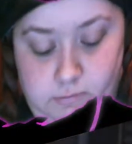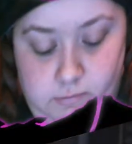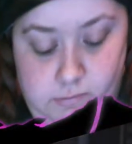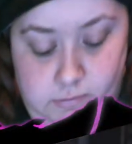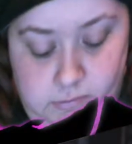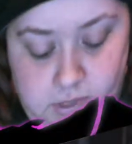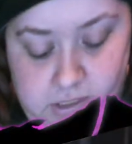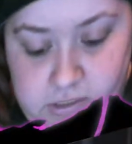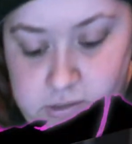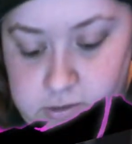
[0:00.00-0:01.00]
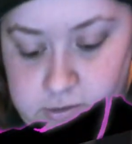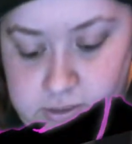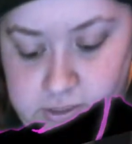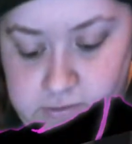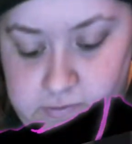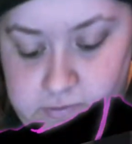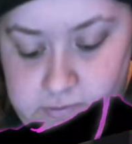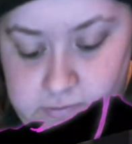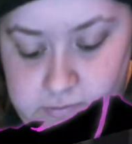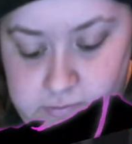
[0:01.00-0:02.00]
Hmm, an exclusive.
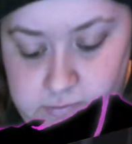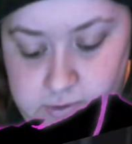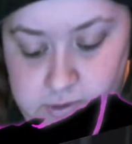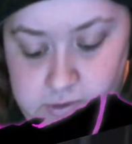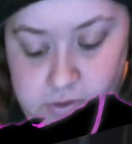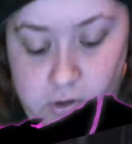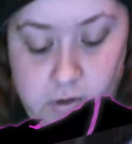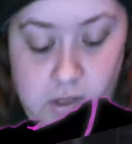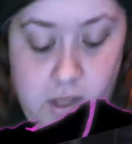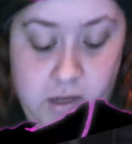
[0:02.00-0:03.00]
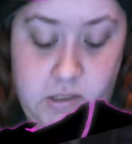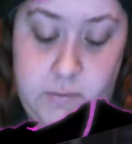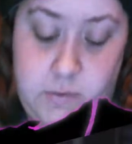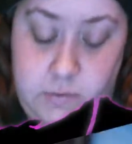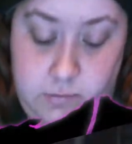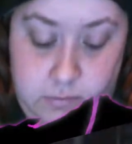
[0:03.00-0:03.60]
Adult collectible.